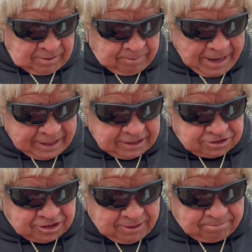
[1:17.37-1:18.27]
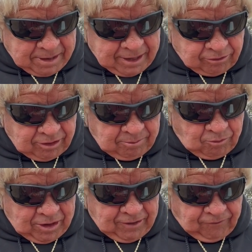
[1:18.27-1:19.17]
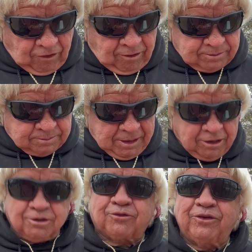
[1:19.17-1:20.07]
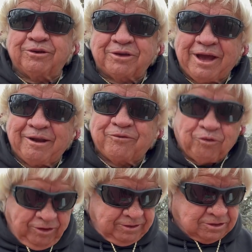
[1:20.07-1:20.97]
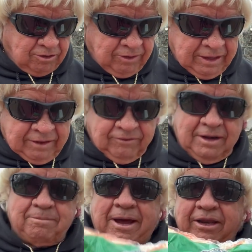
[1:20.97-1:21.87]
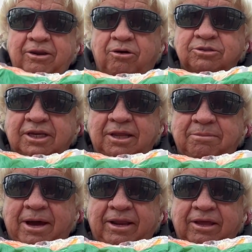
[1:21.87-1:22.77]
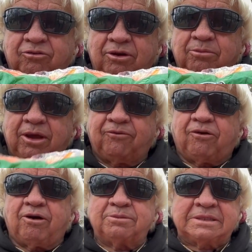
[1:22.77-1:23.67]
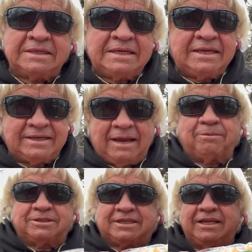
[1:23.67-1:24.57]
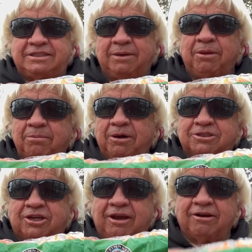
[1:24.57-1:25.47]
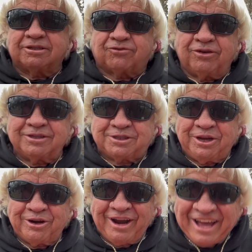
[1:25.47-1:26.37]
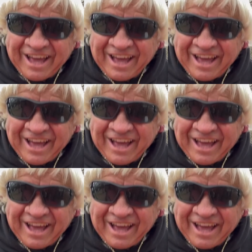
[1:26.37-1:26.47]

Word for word: shipped by Grimmway Farms, Bakersfield, California. So if anybody knows anybody at Grimmway Farms, tell them to send Jimmy a bunch of carrots for his deer.